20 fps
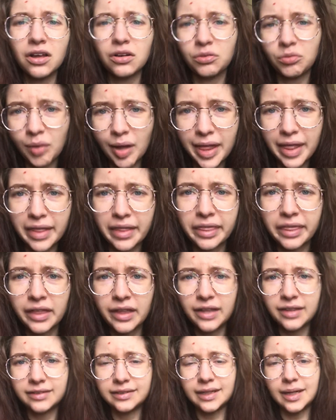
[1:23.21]
with
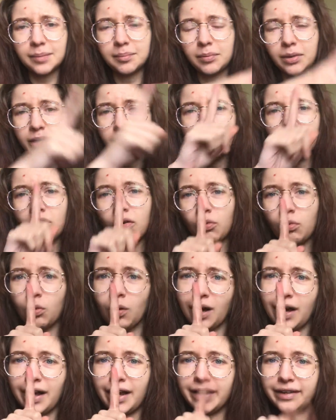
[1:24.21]
number
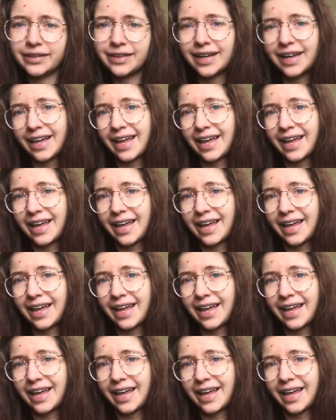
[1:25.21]
one.